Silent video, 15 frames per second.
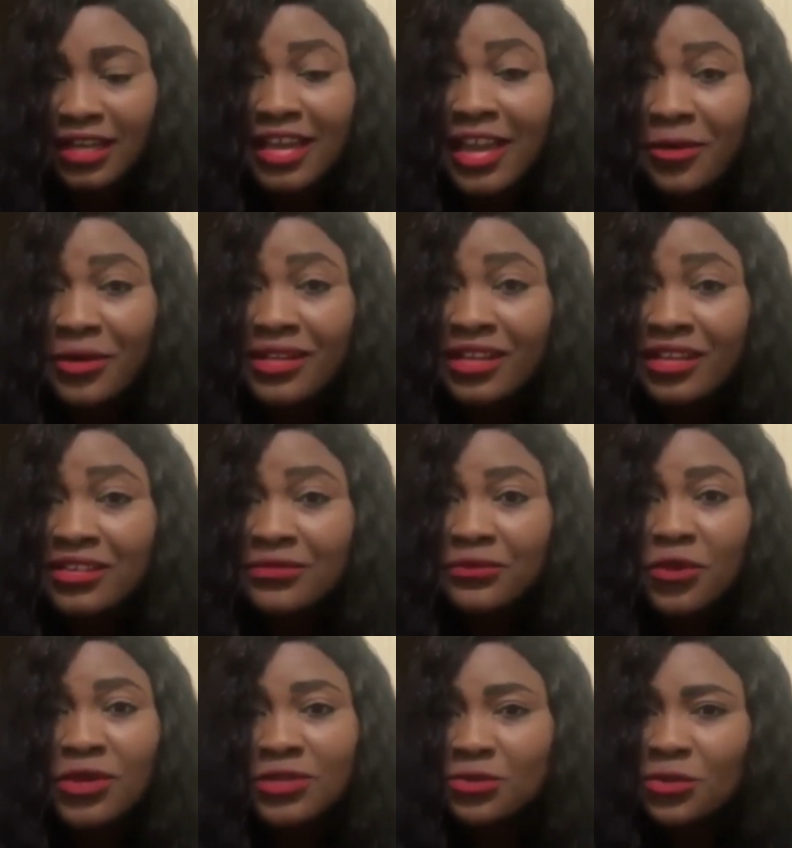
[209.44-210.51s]
Hearing his
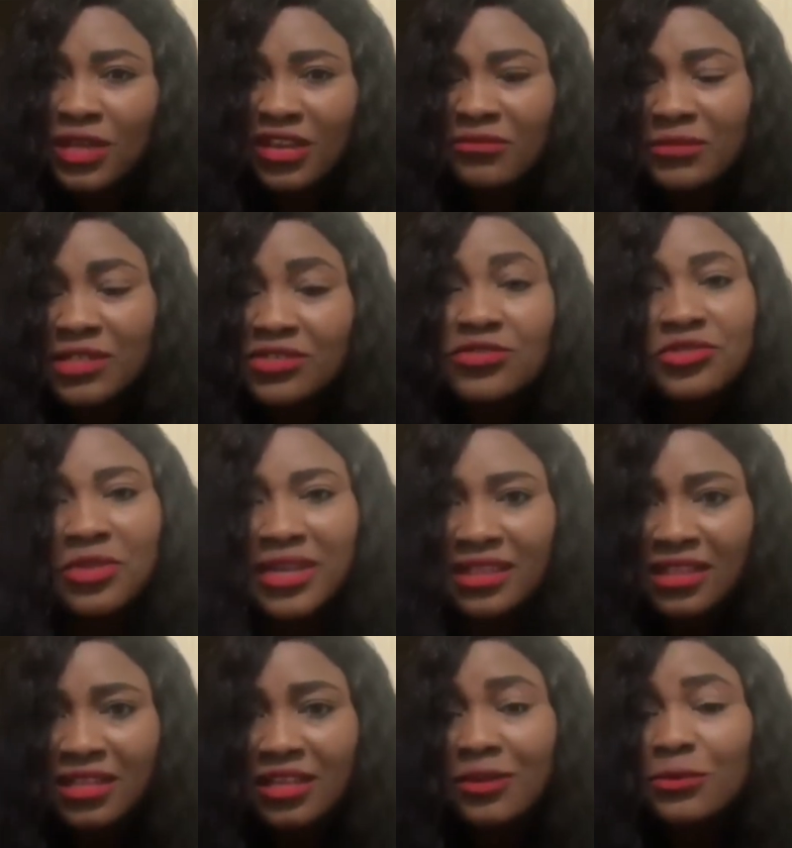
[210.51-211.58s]
voice will give me
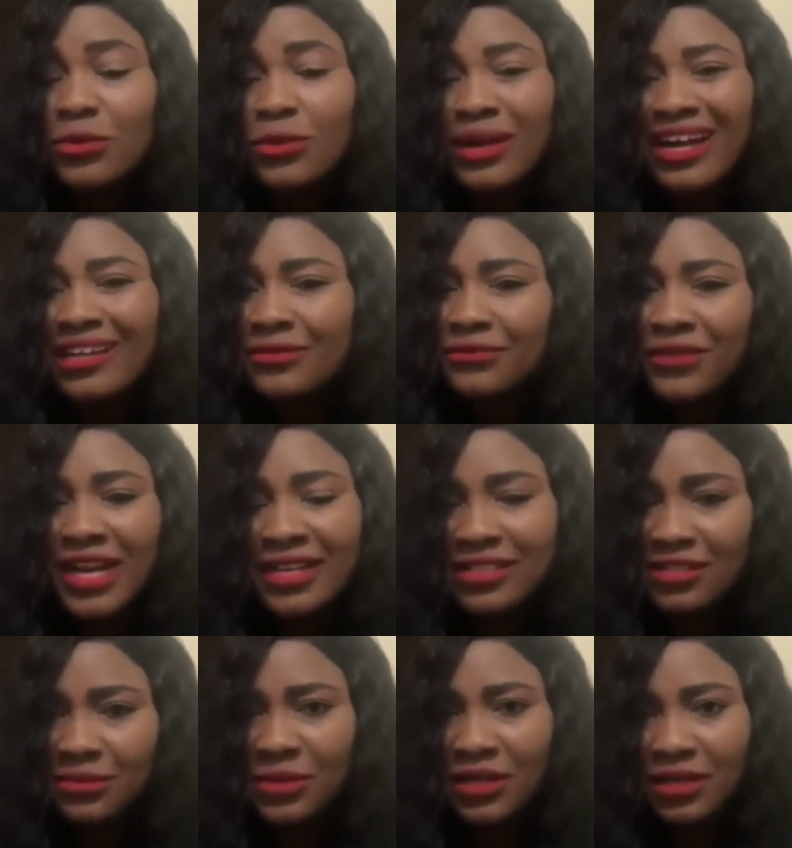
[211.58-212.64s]
strength. He will
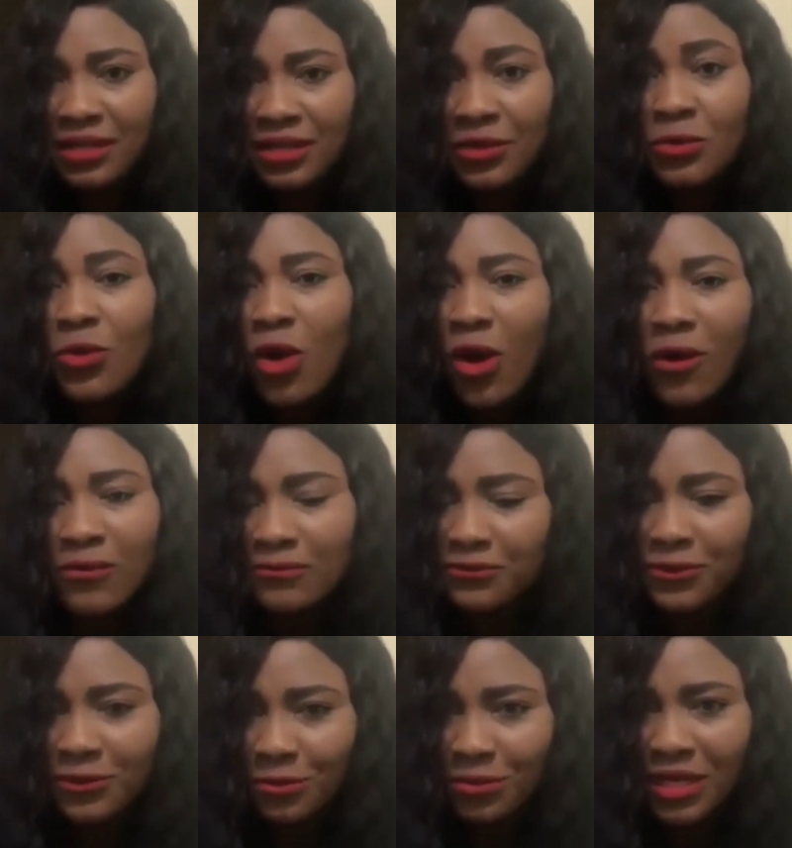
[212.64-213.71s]
advise me. He will
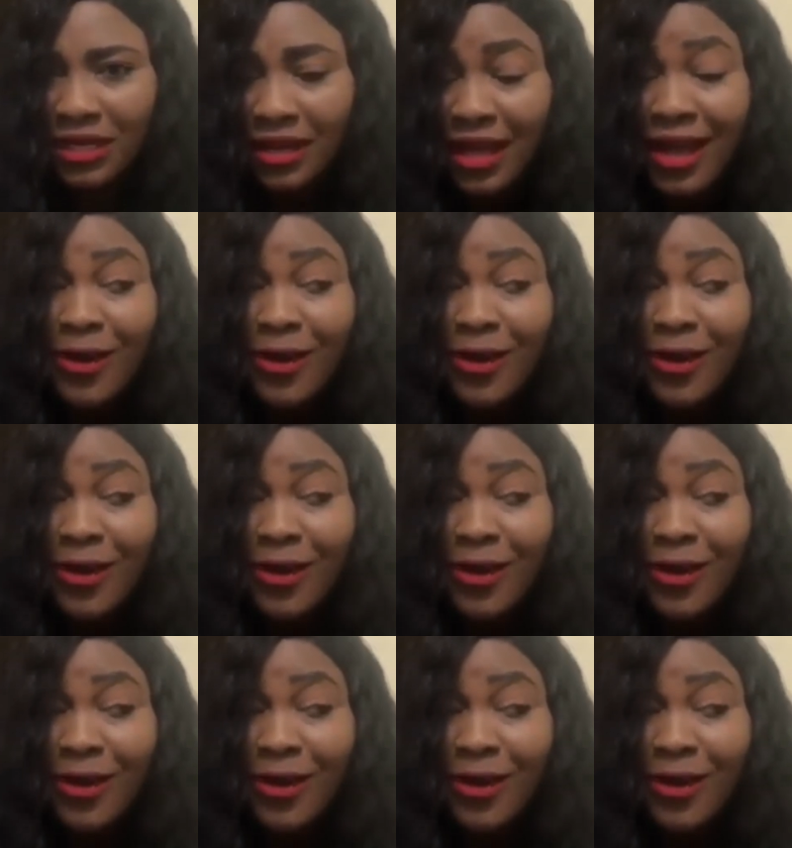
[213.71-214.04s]
comfort me.